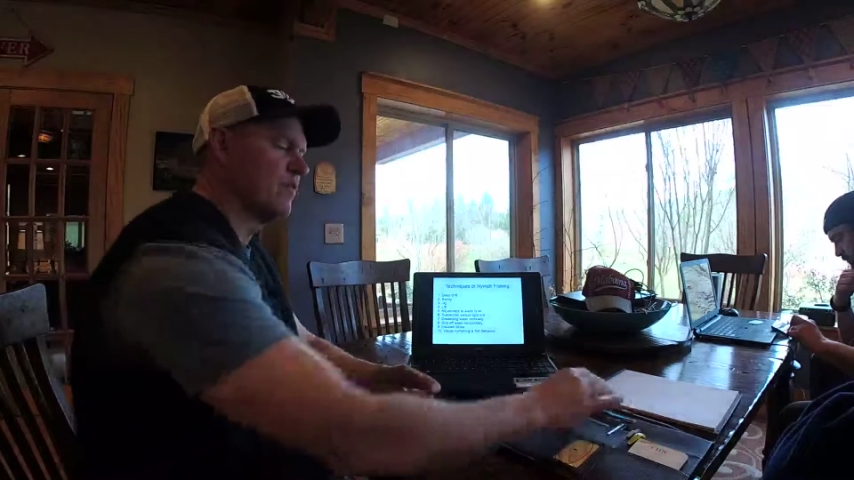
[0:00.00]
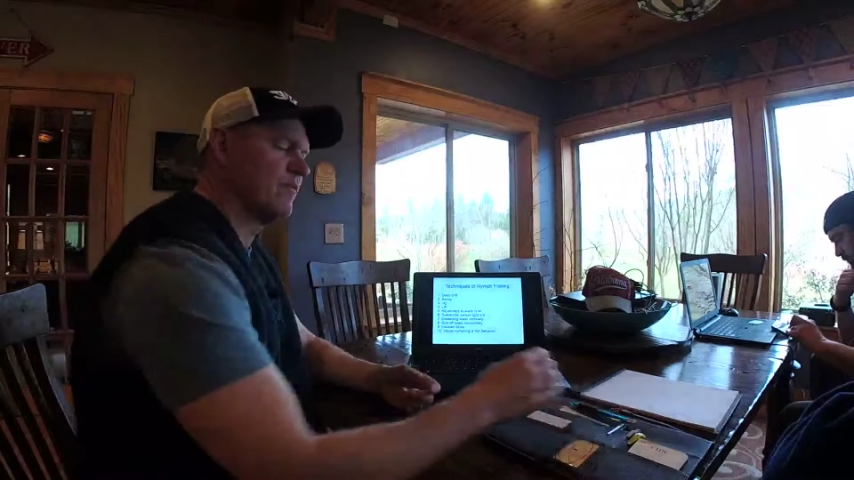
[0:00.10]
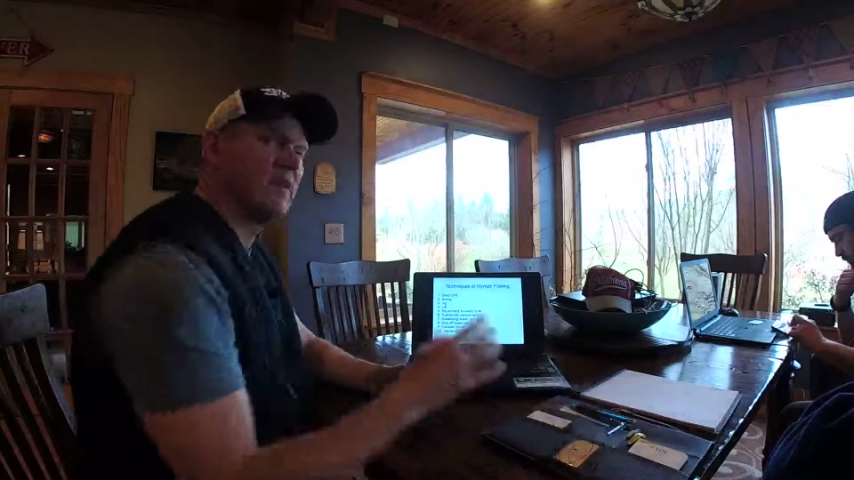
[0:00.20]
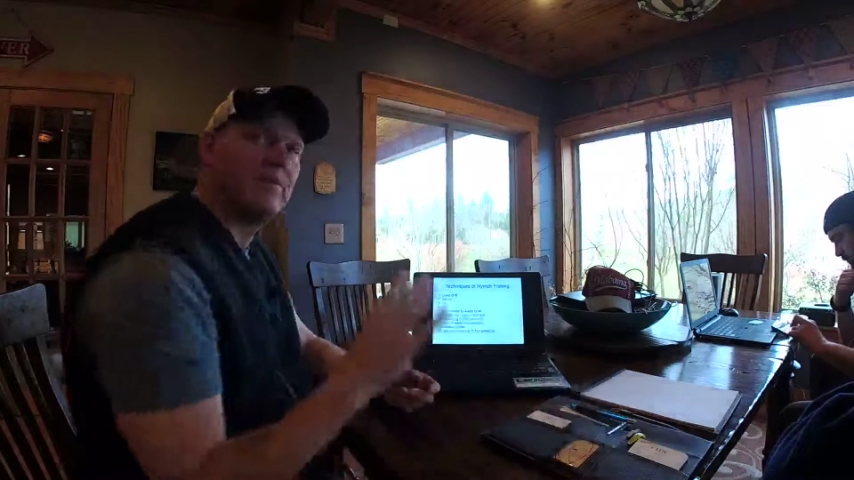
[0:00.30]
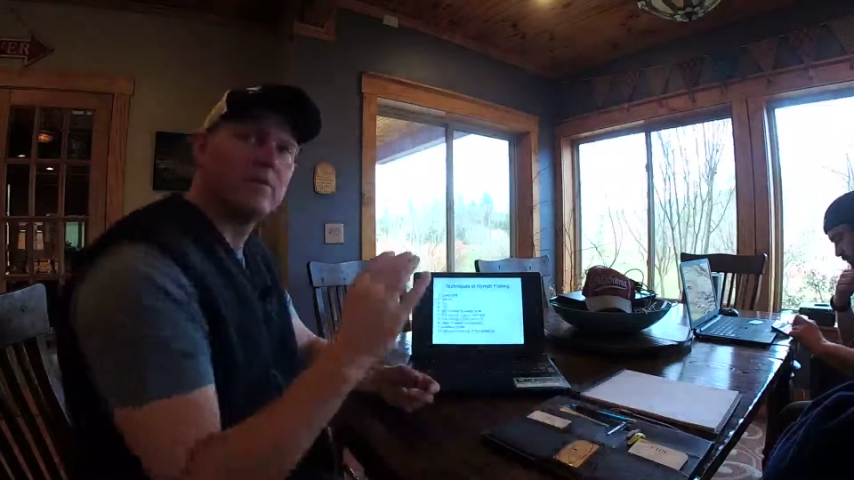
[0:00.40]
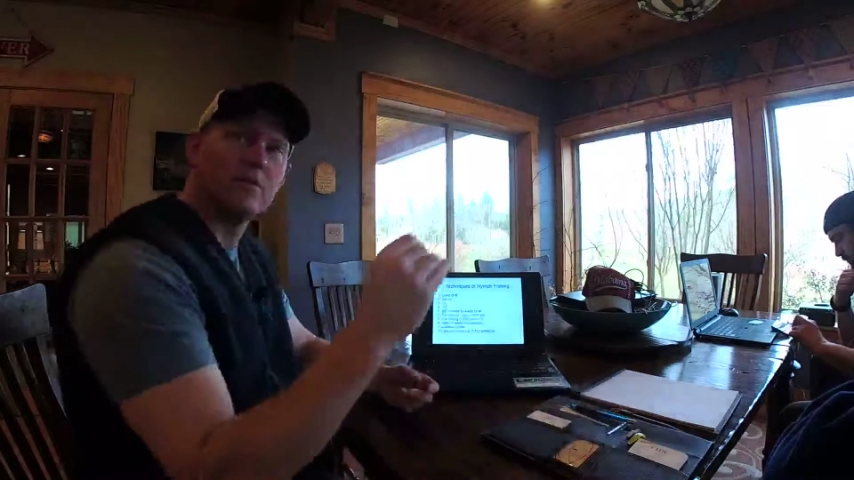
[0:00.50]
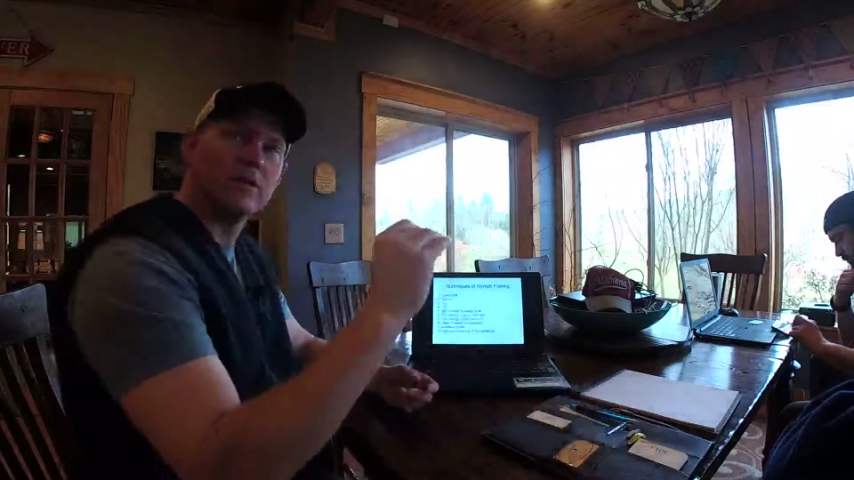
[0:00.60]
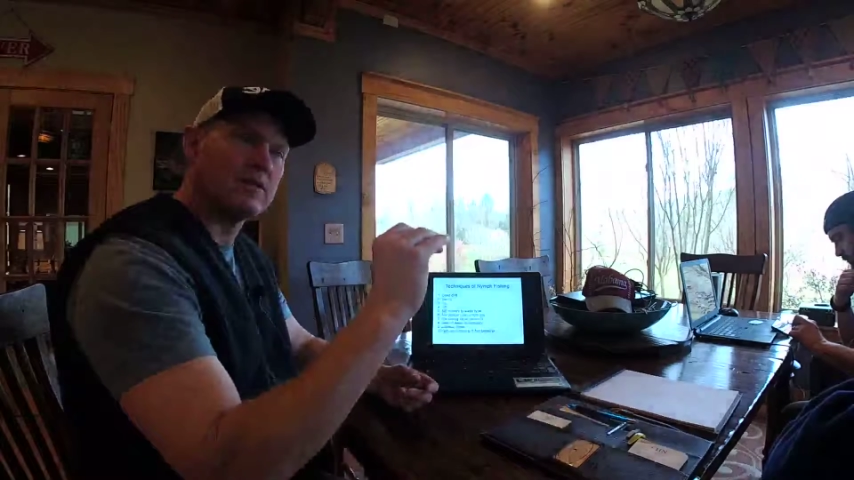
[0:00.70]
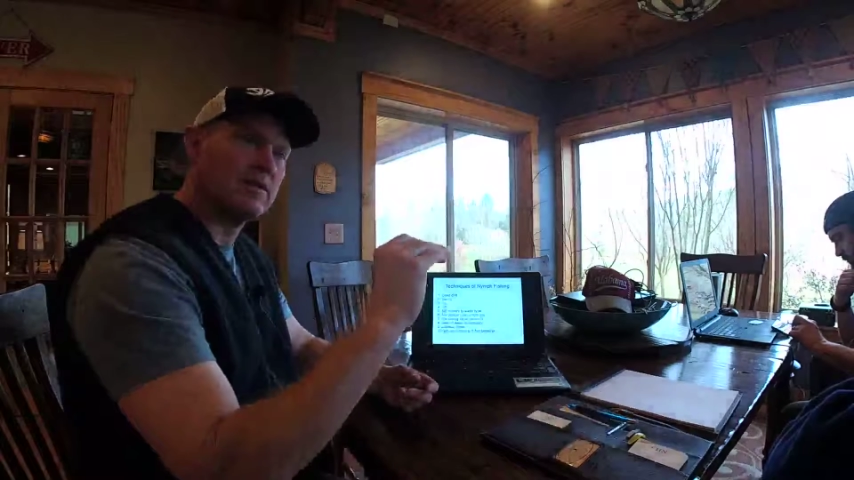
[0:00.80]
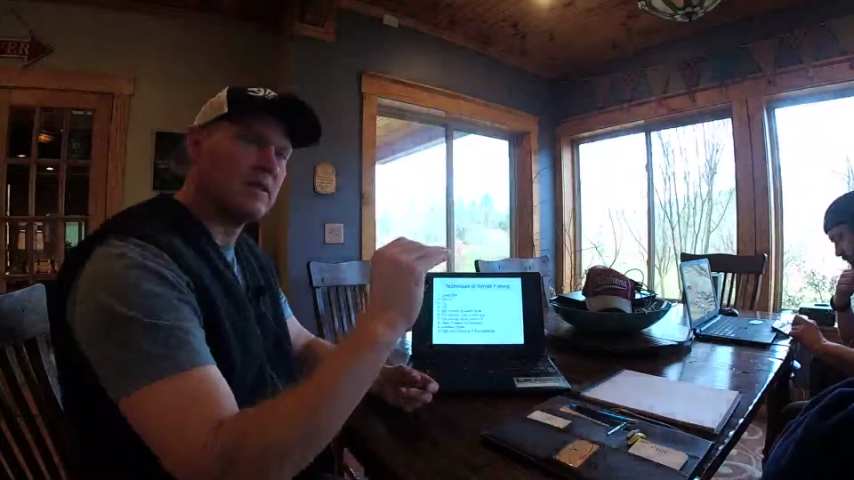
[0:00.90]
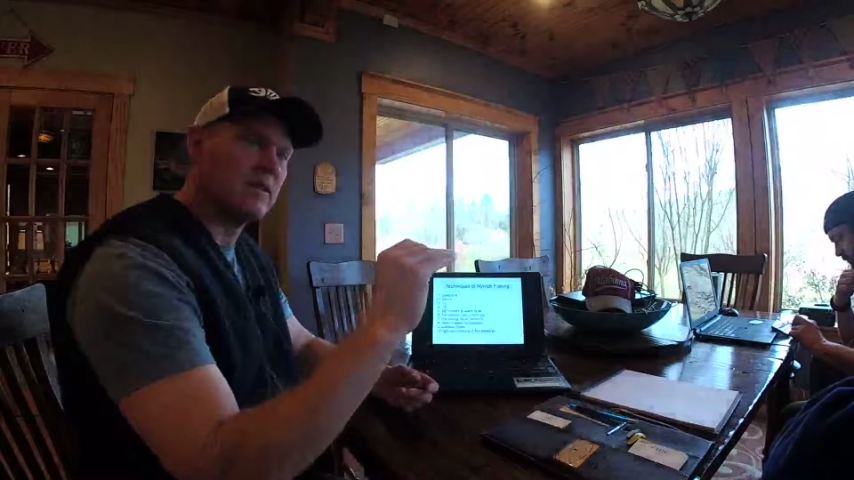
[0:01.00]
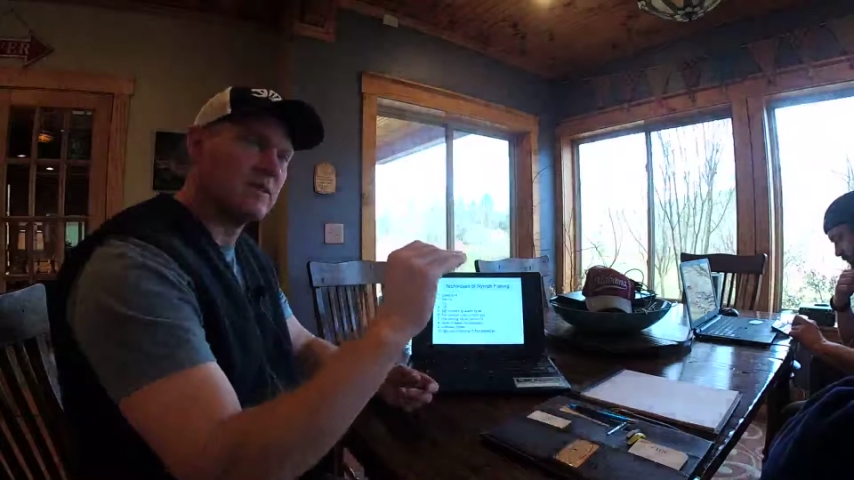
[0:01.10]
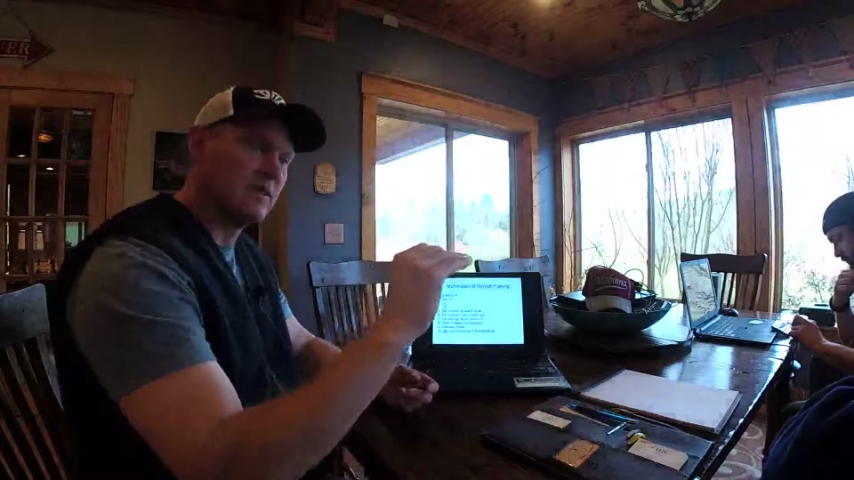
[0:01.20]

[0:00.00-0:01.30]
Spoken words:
of you can see